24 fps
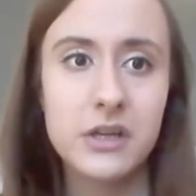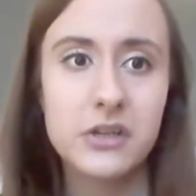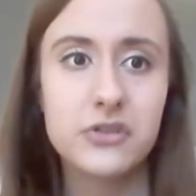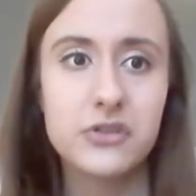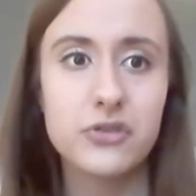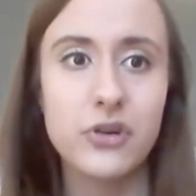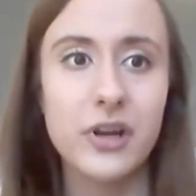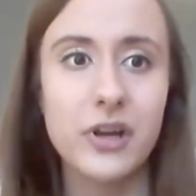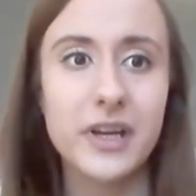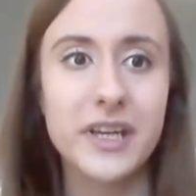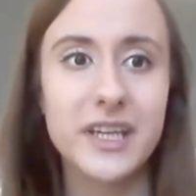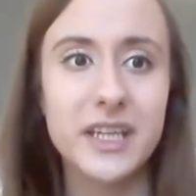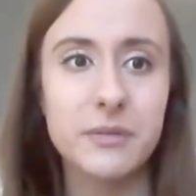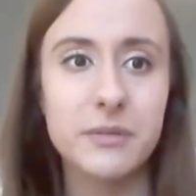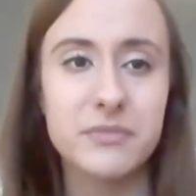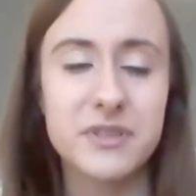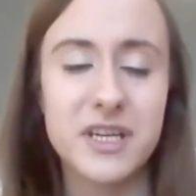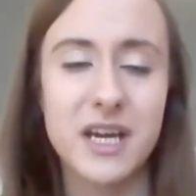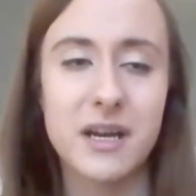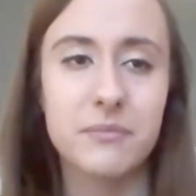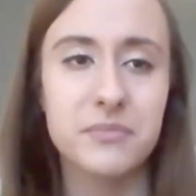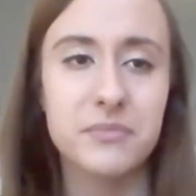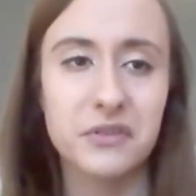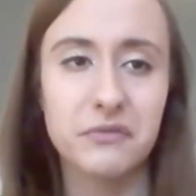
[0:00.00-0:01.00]
try and keep
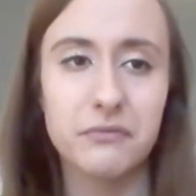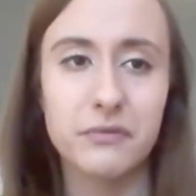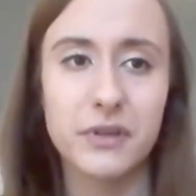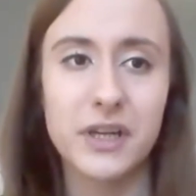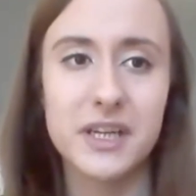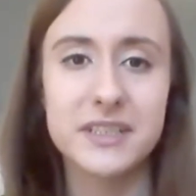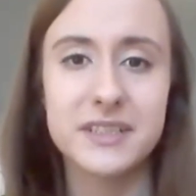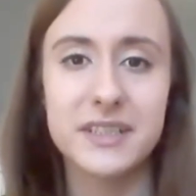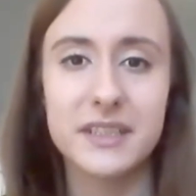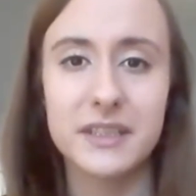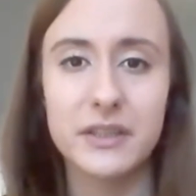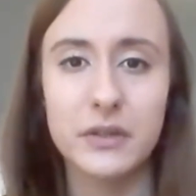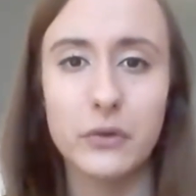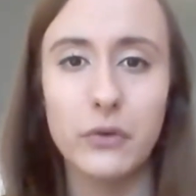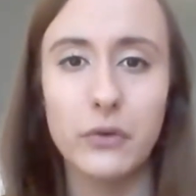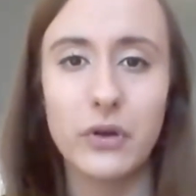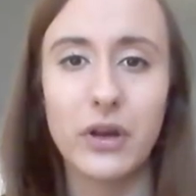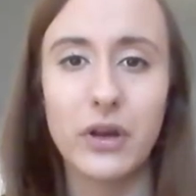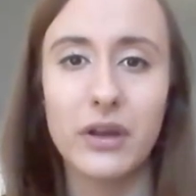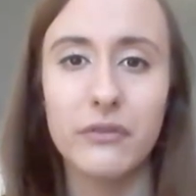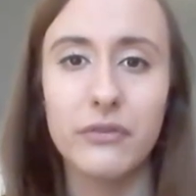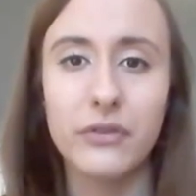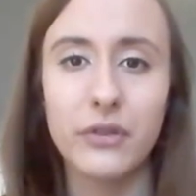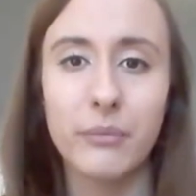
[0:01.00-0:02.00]
tabs on racing
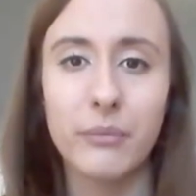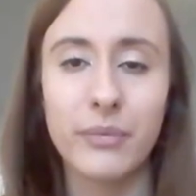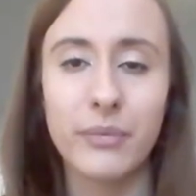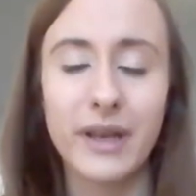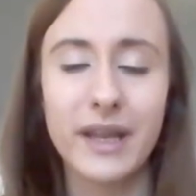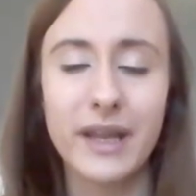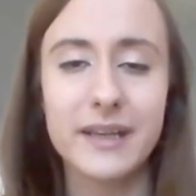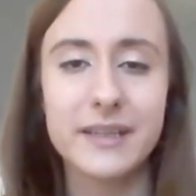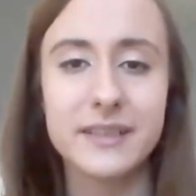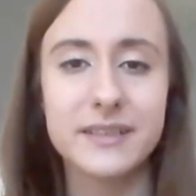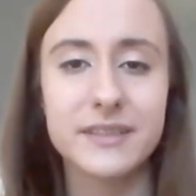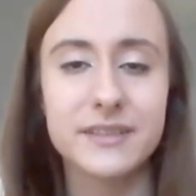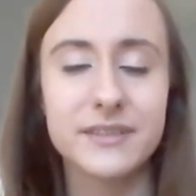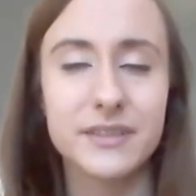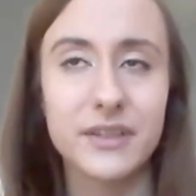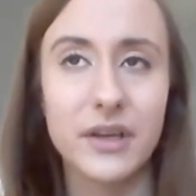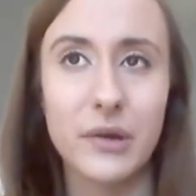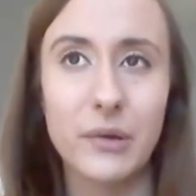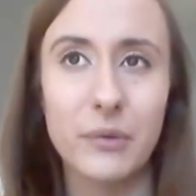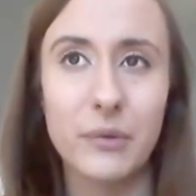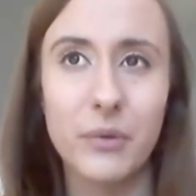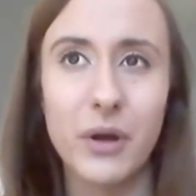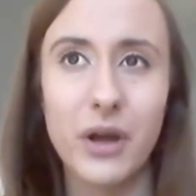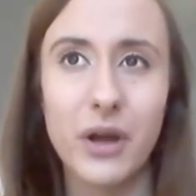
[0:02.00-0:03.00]
all over the place.
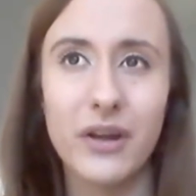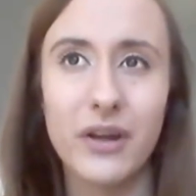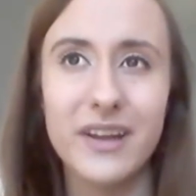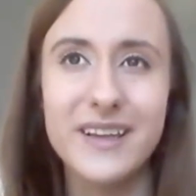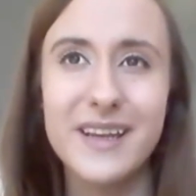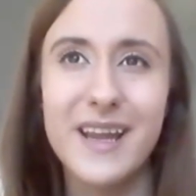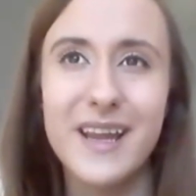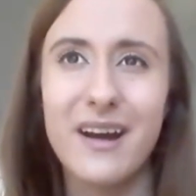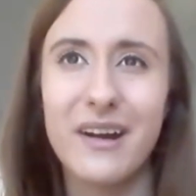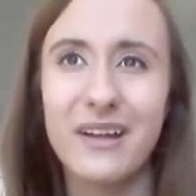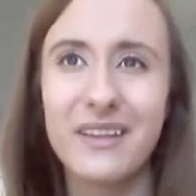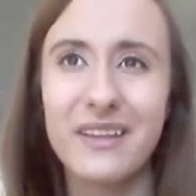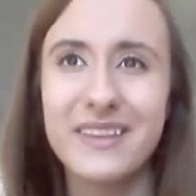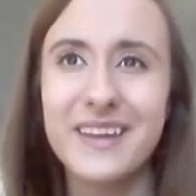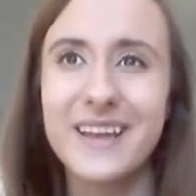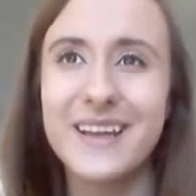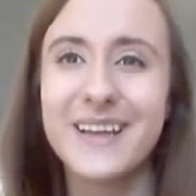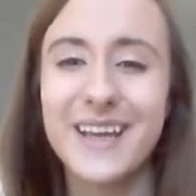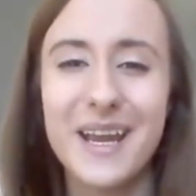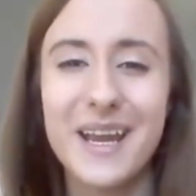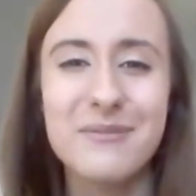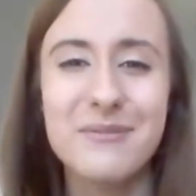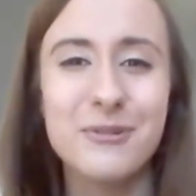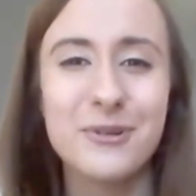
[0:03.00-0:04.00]
So uh, yeah, I think
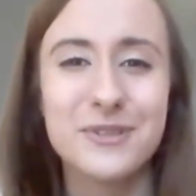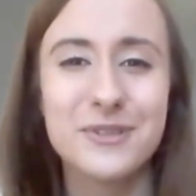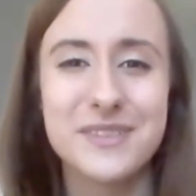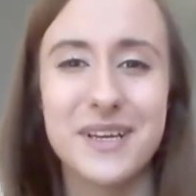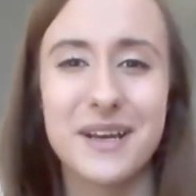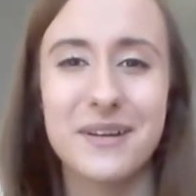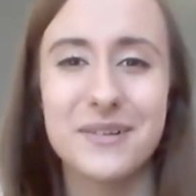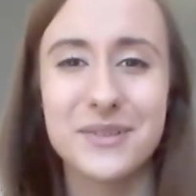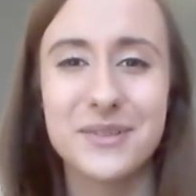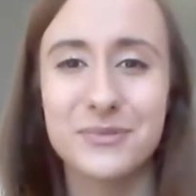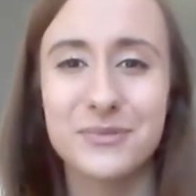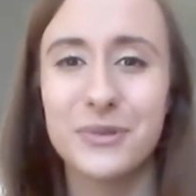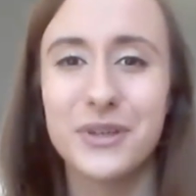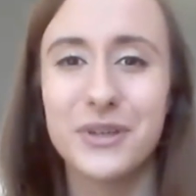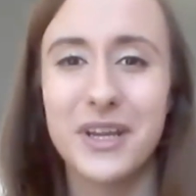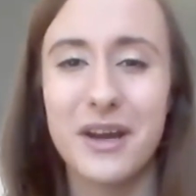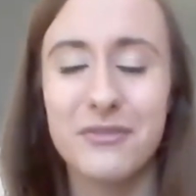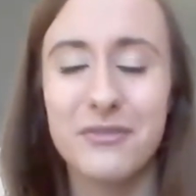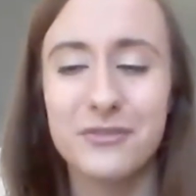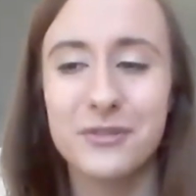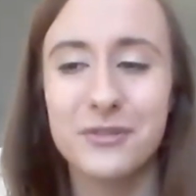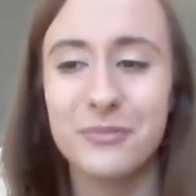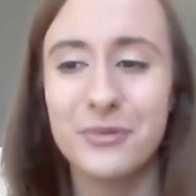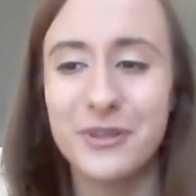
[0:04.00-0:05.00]
Gay Waterhouse would
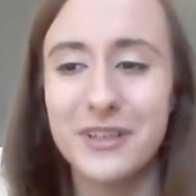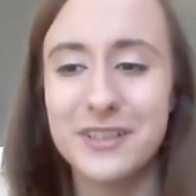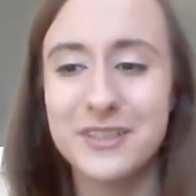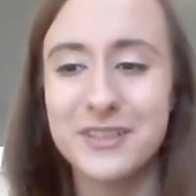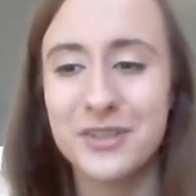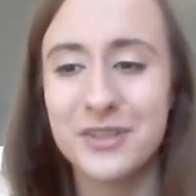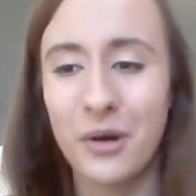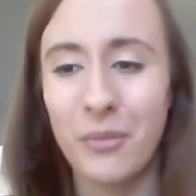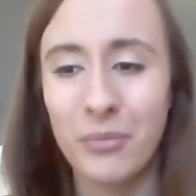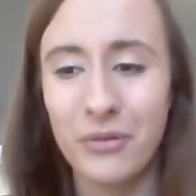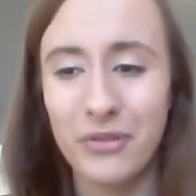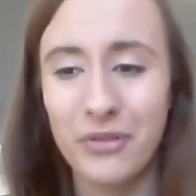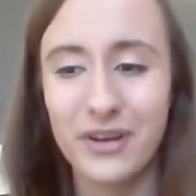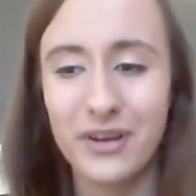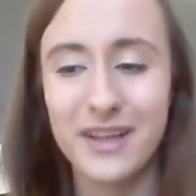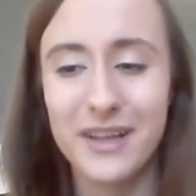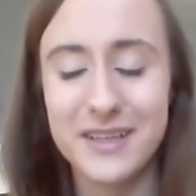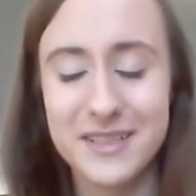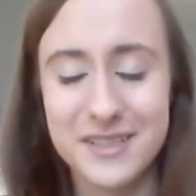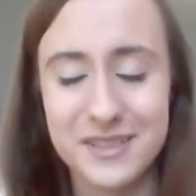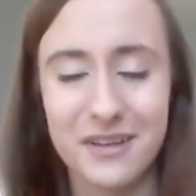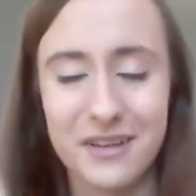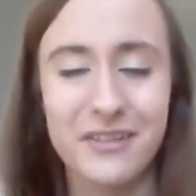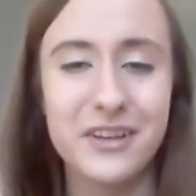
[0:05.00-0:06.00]
have to be top of the
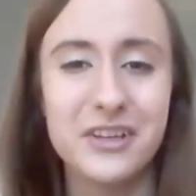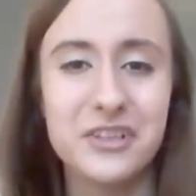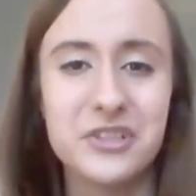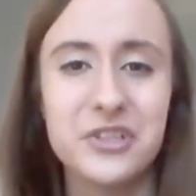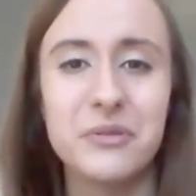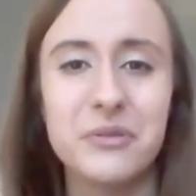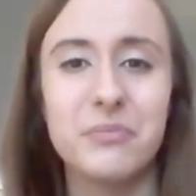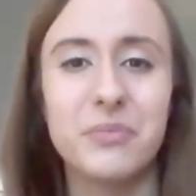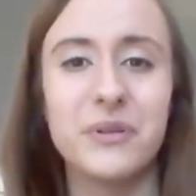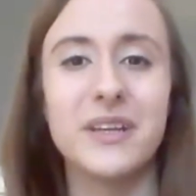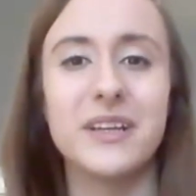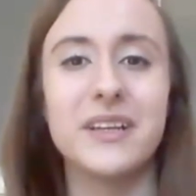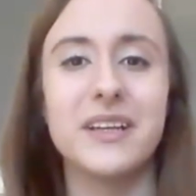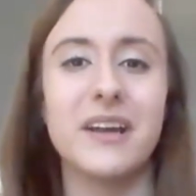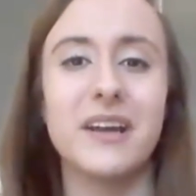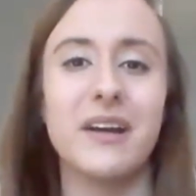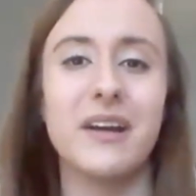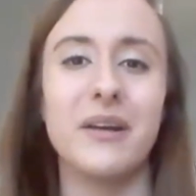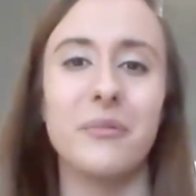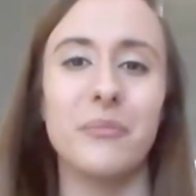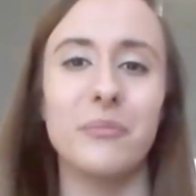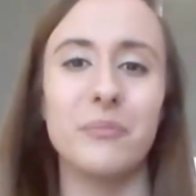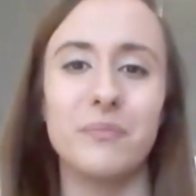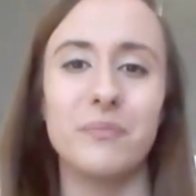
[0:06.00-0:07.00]
list. I think she'd be
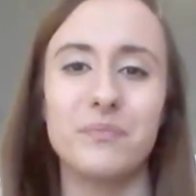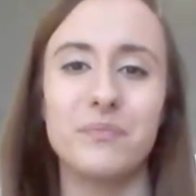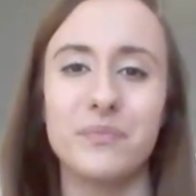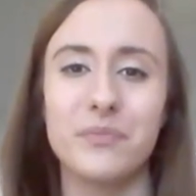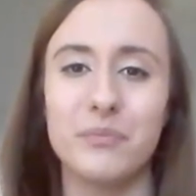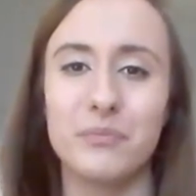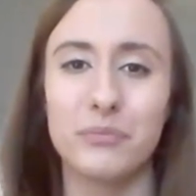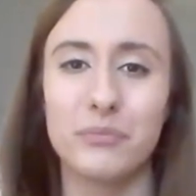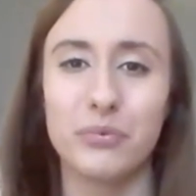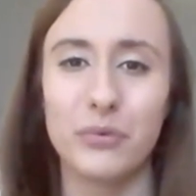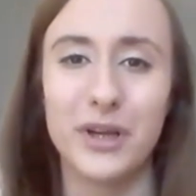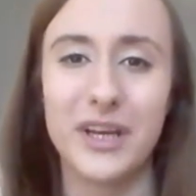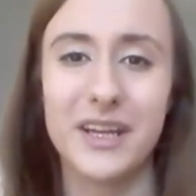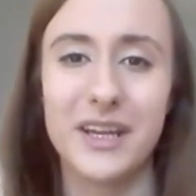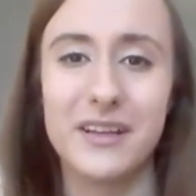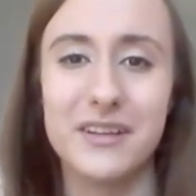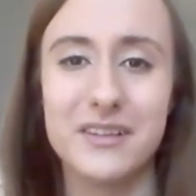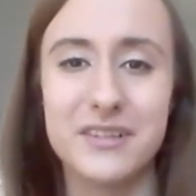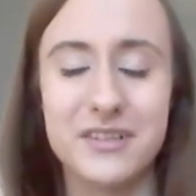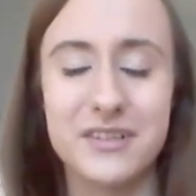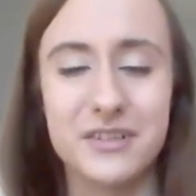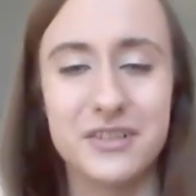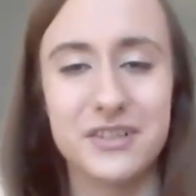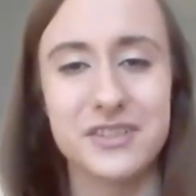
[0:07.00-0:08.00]
um,
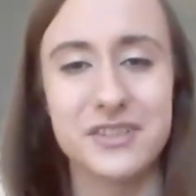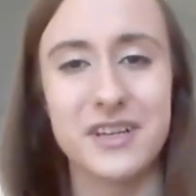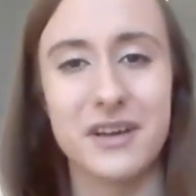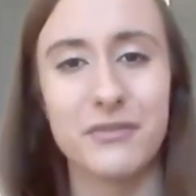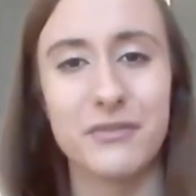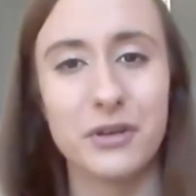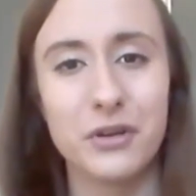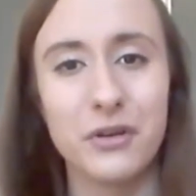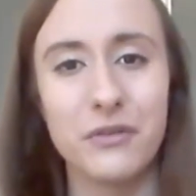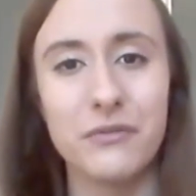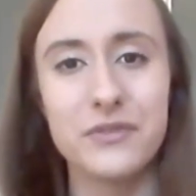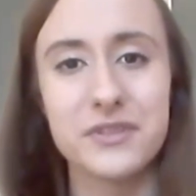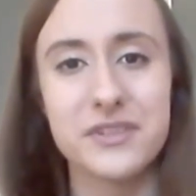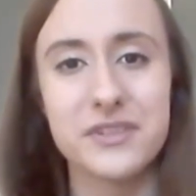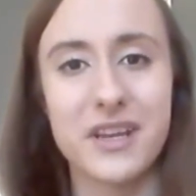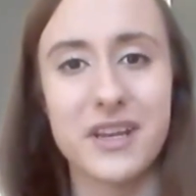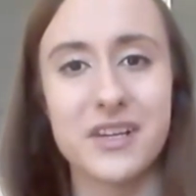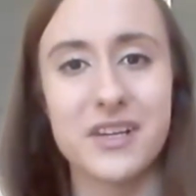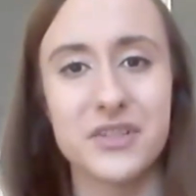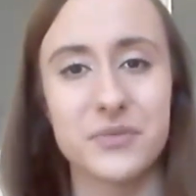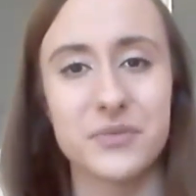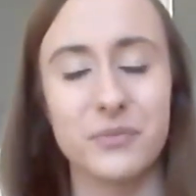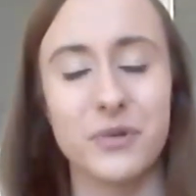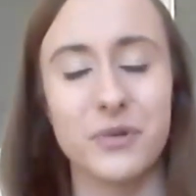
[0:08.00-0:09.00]
brilliant to just have a
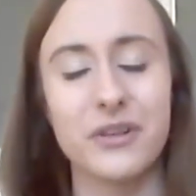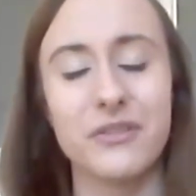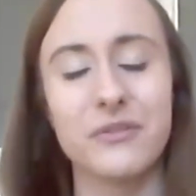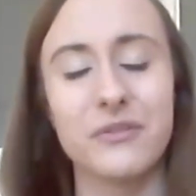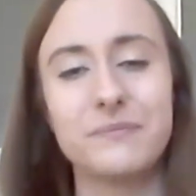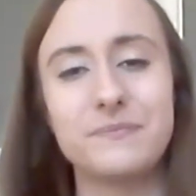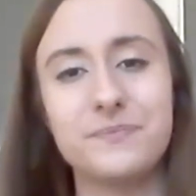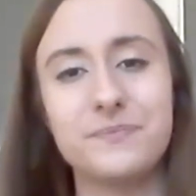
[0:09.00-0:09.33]
conversation with.